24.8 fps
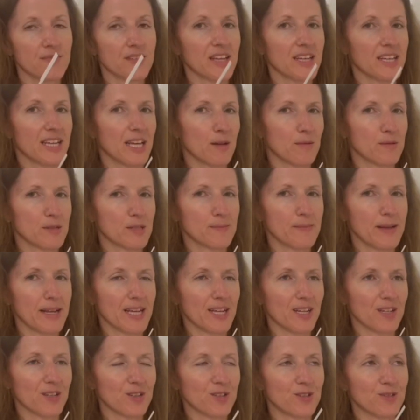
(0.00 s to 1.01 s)
It was smelling
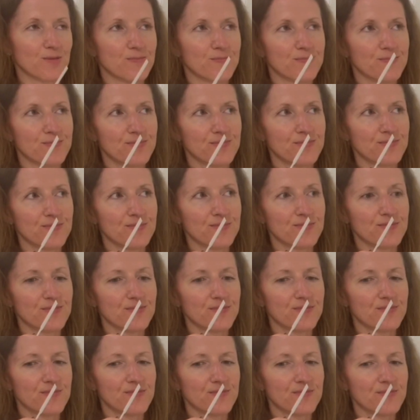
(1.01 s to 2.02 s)
good.
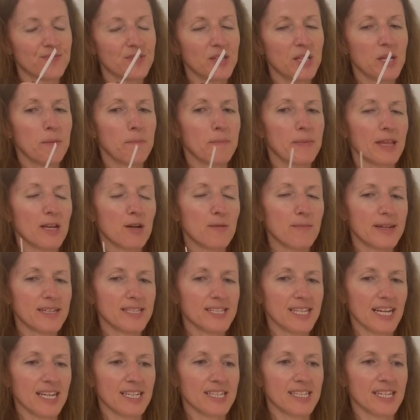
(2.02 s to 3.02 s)
But then on my
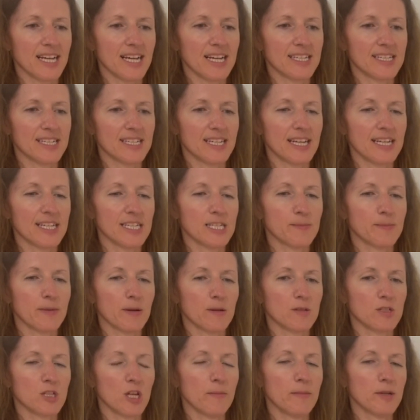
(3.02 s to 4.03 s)
second test, it
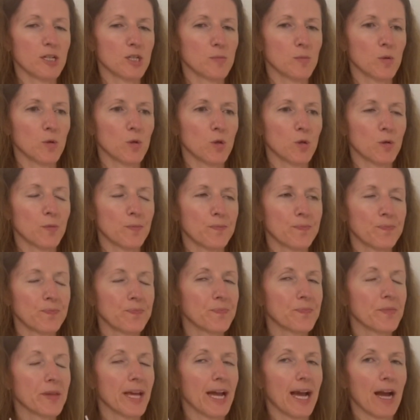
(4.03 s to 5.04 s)
smelled so much more
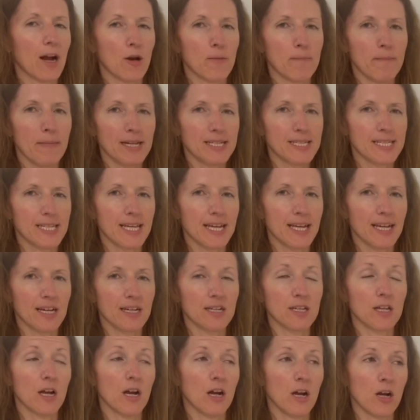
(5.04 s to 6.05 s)
aromatic
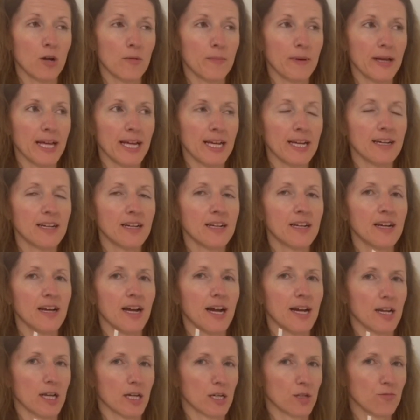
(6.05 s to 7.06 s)
and herby,
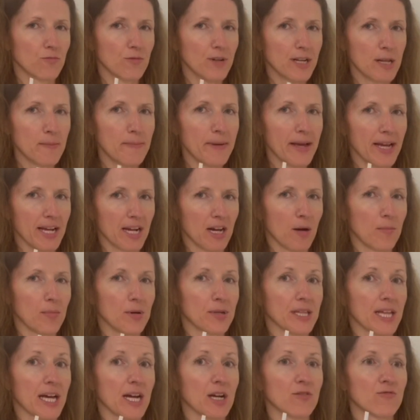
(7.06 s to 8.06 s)
and I could really pick up on
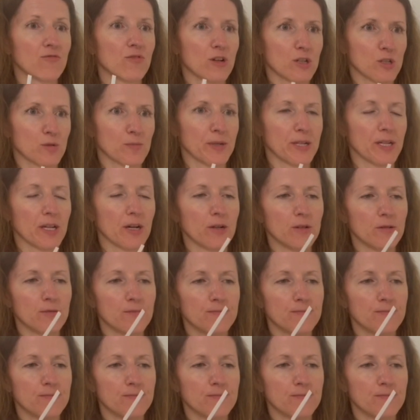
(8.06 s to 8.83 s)
that rosemary note.